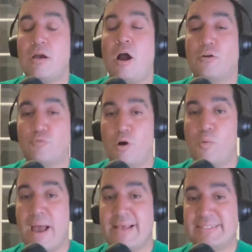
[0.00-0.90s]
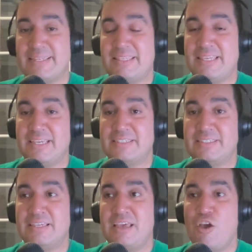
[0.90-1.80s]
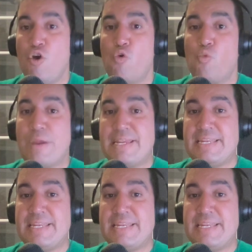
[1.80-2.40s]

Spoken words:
ROAS at this, we